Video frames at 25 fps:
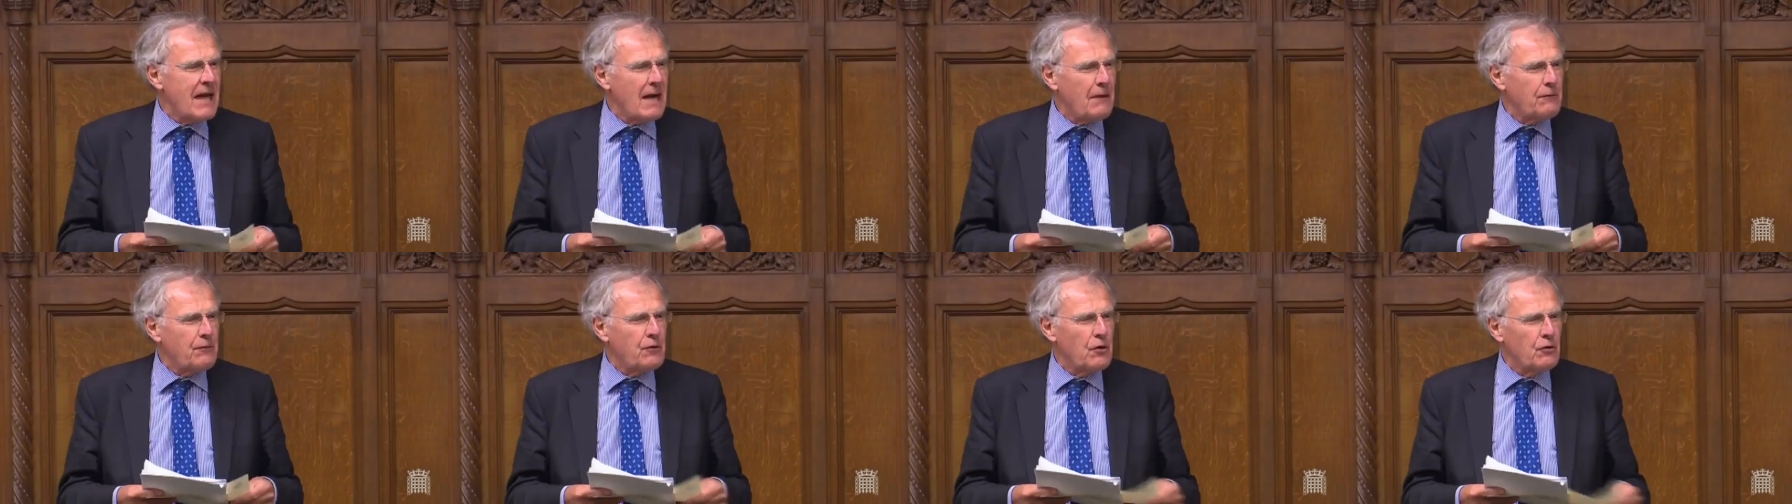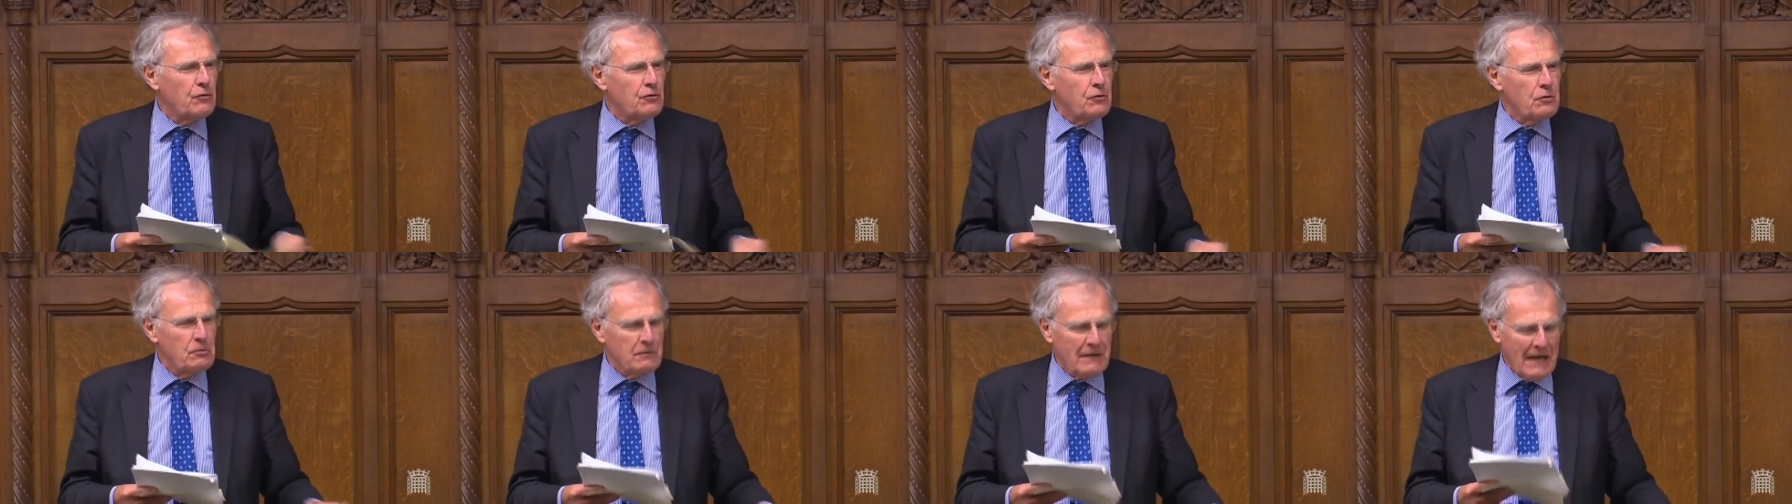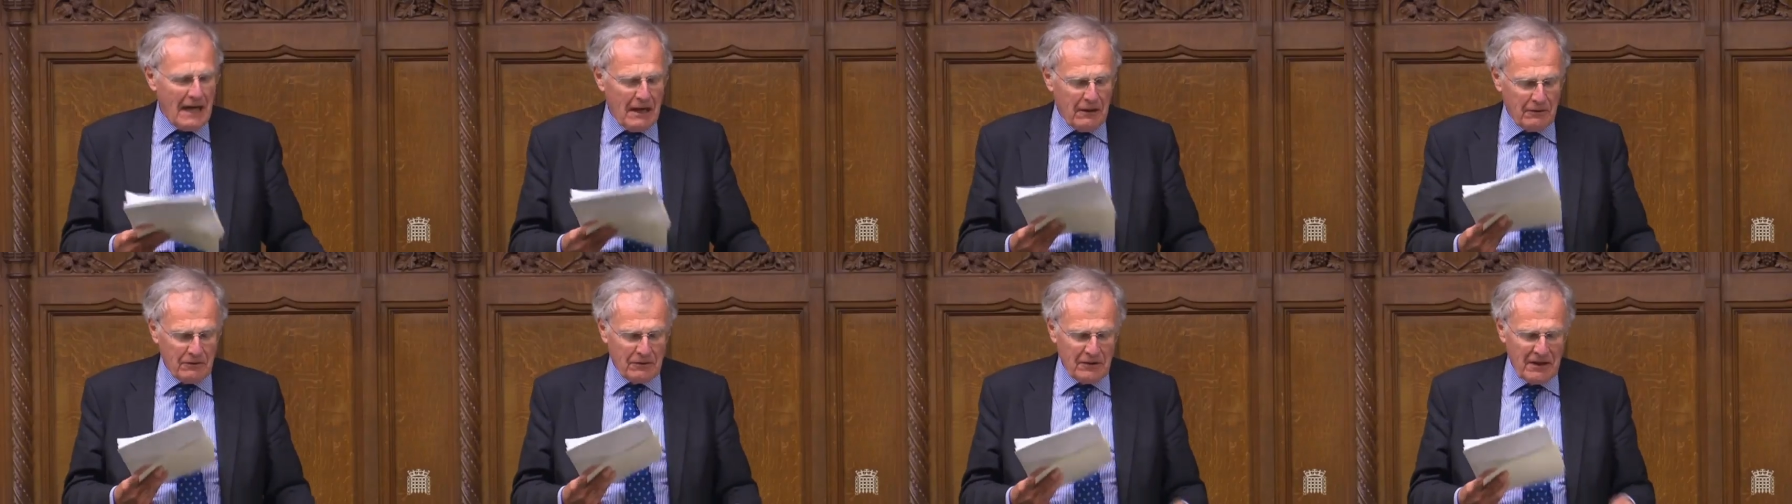therefore ruled
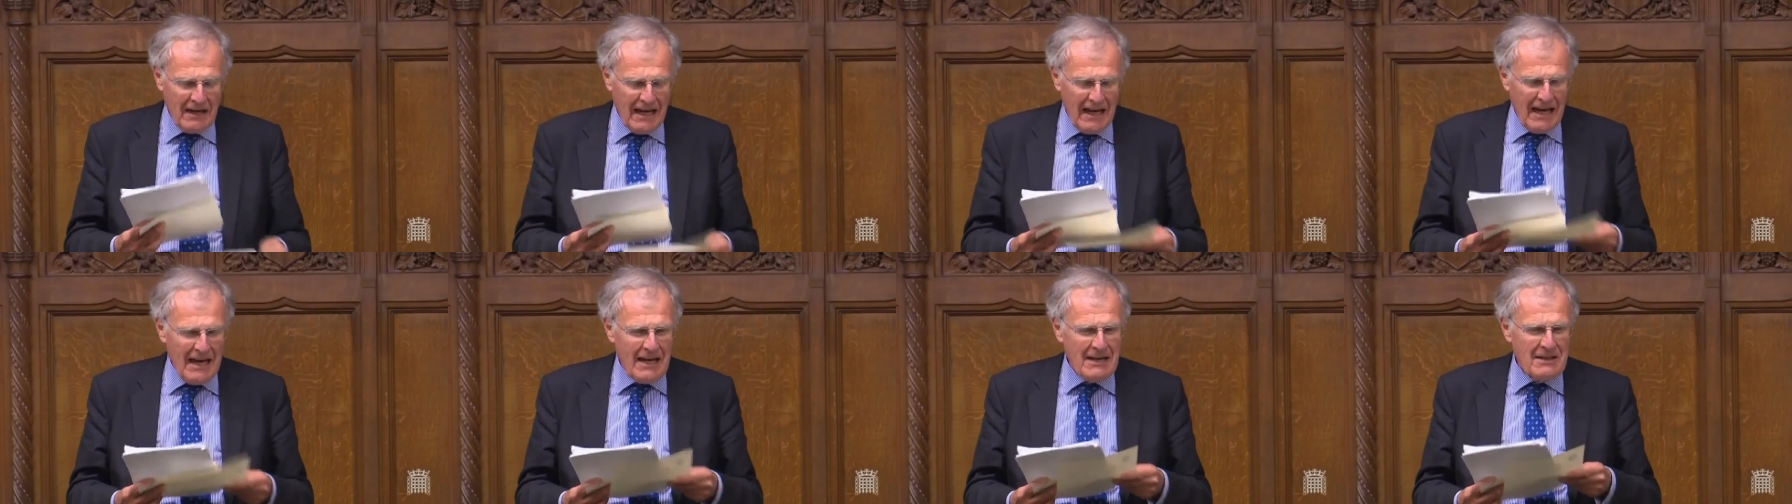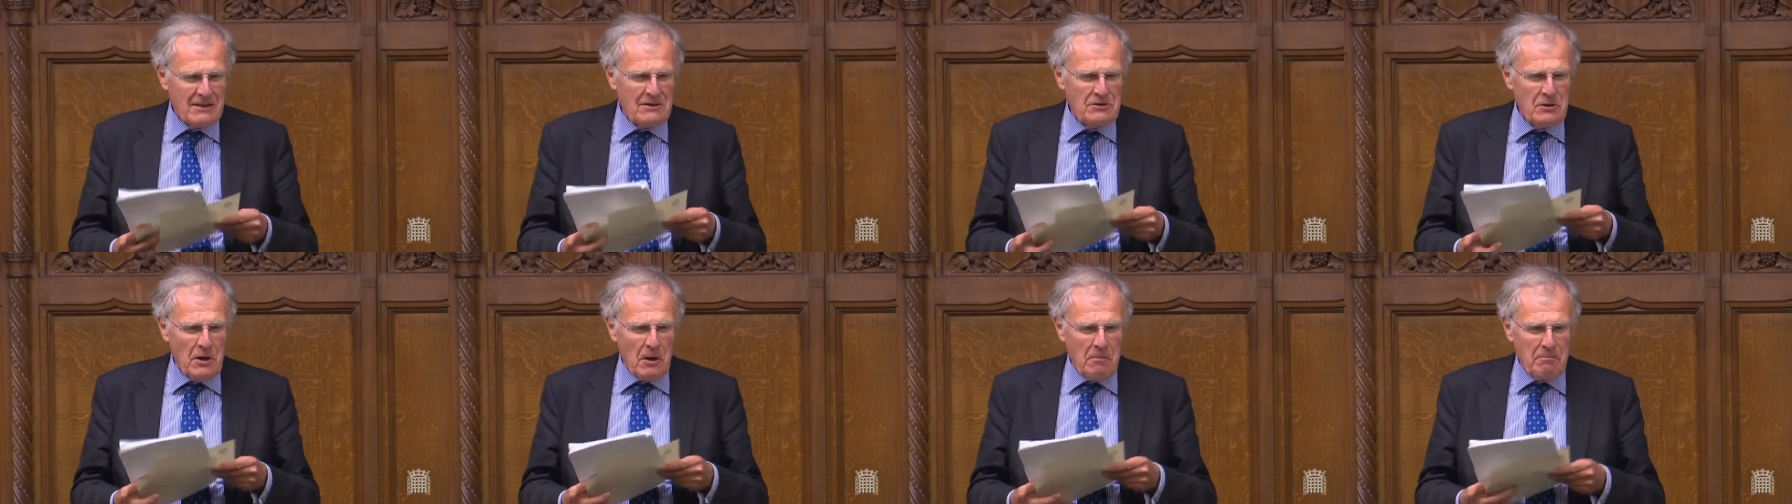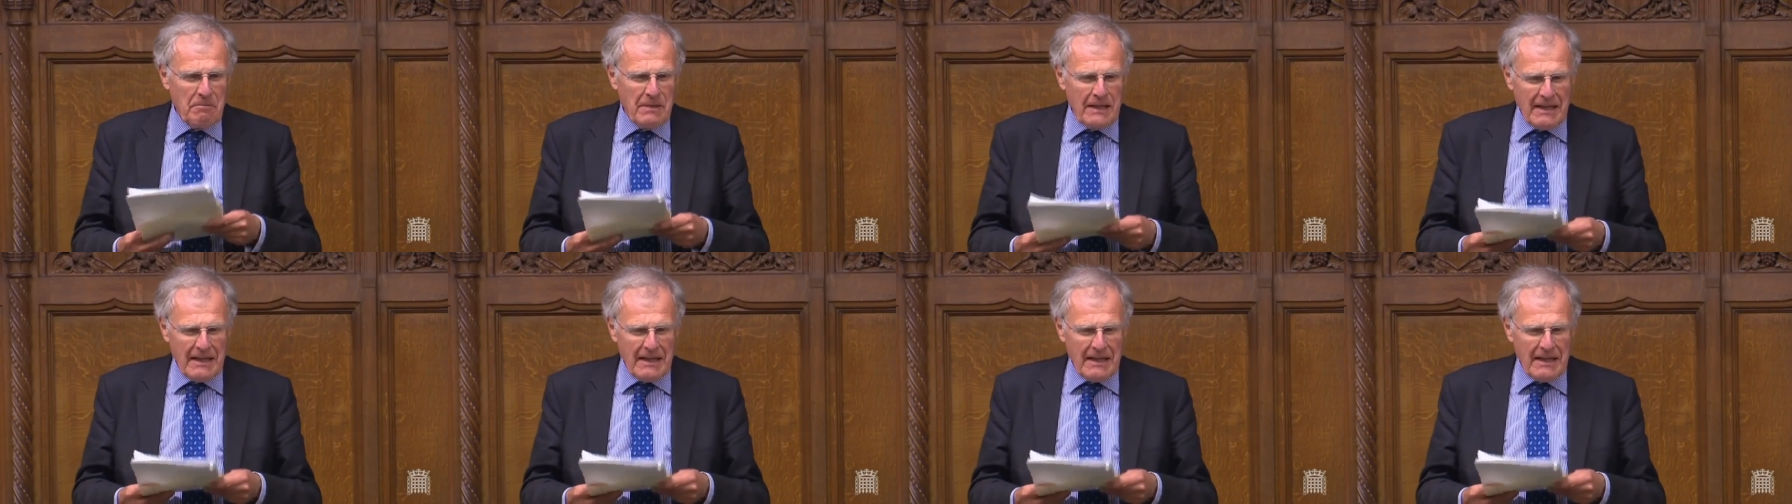out as not